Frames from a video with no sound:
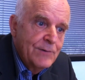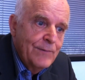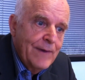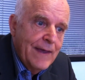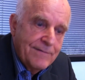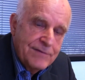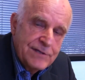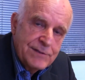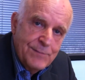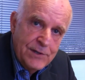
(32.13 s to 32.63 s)
We
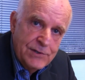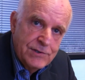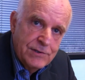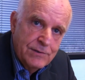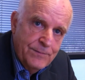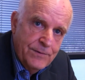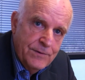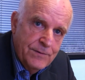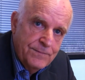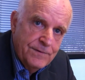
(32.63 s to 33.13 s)
have
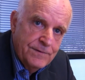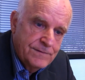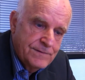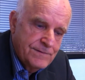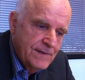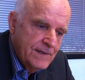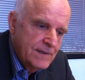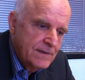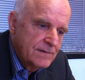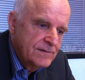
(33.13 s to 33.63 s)
special purpose
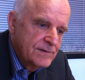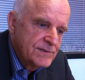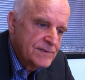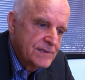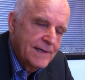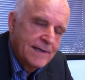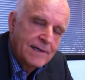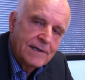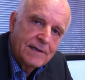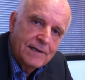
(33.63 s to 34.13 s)
vehicles
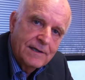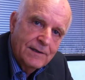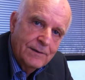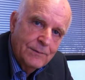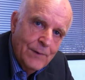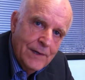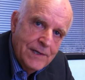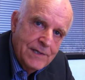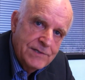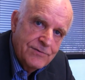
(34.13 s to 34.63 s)
like
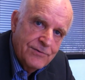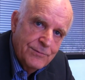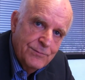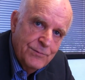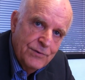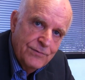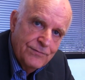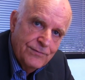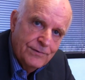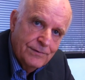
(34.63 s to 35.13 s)
waste
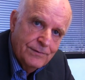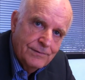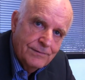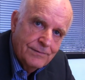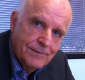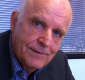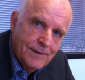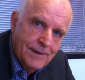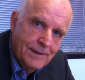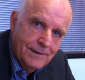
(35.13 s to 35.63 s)
removal,
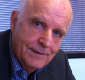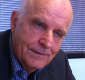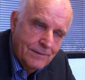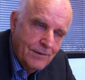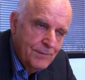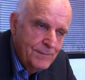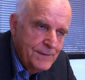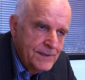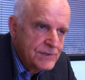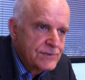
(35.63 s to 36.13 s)

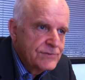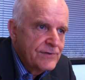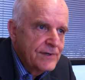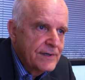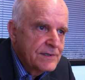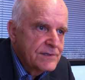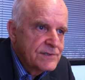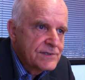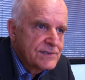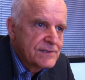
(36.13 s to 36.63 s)
garbage
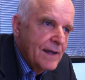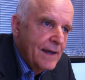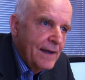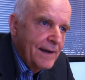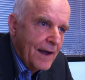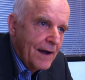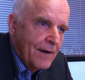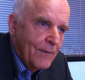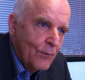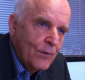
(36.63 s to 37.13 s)
trucks.
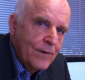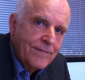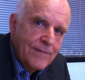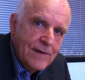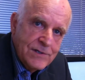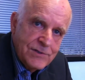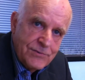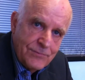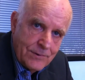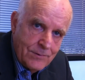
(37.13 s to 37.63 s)
Now, all of
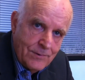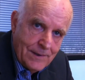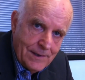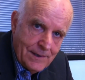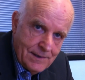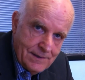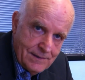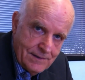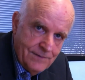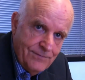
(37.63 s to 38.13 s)
those
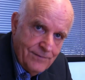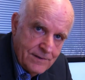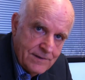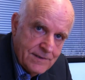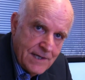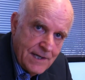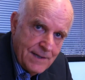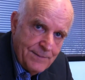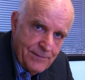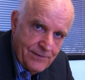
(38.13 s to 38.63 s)
require a
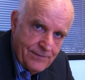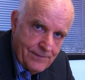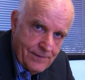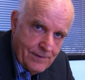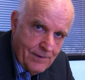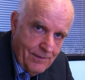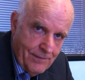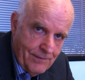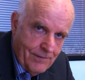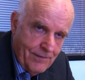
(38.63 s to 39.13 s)
different type
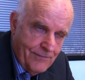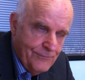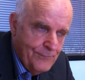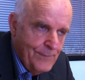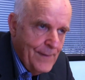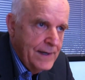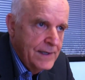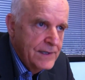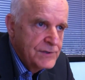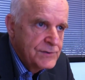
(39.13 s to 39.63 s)
of
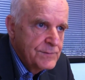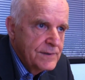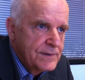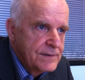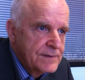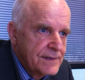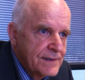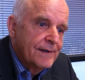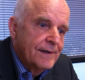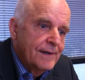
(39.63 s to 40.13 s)

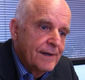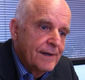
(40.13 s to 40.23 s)
management.